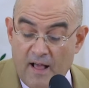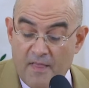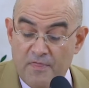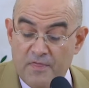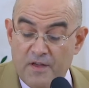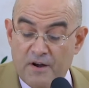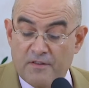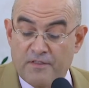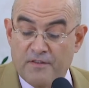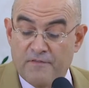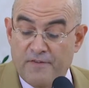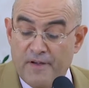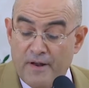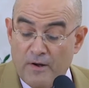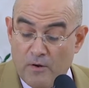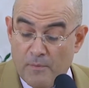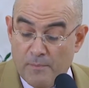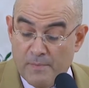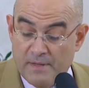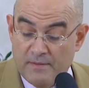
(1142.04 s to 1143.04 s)
under
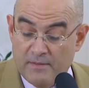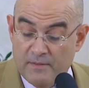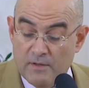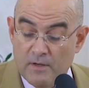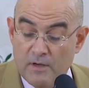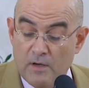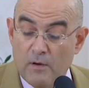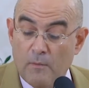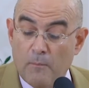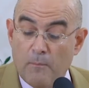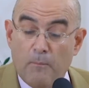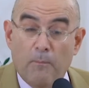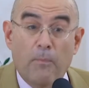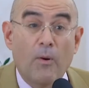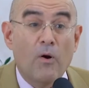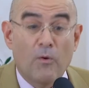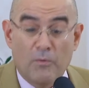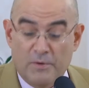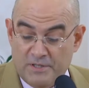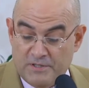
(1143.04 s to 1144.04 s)
development,
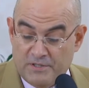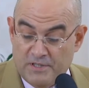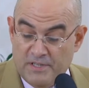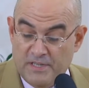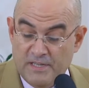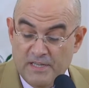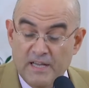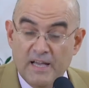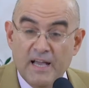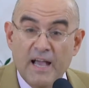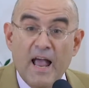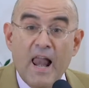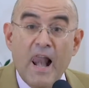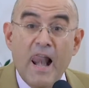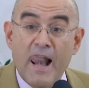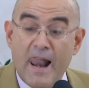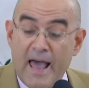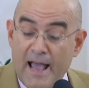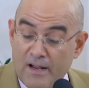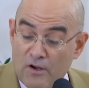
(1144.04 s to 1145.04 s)
poverty,
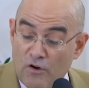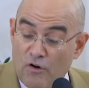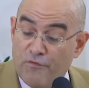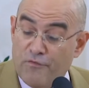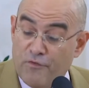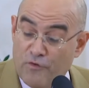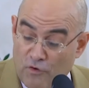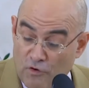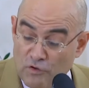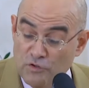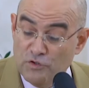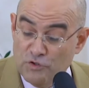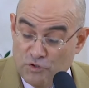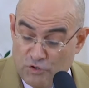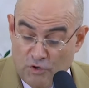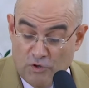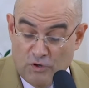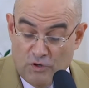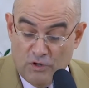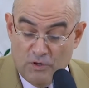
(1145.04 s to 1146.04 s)
lack of
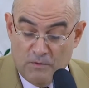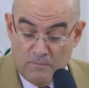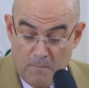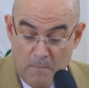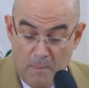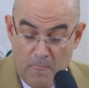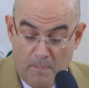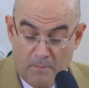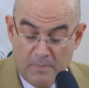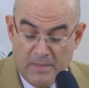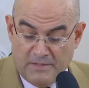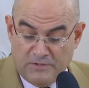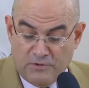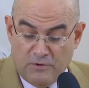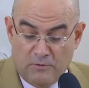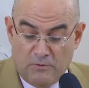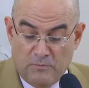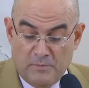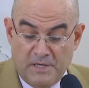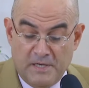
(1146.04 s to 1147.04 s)
control, they
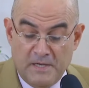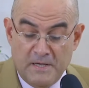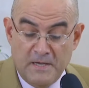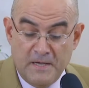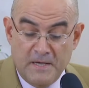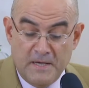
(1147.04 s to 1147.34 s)
told me.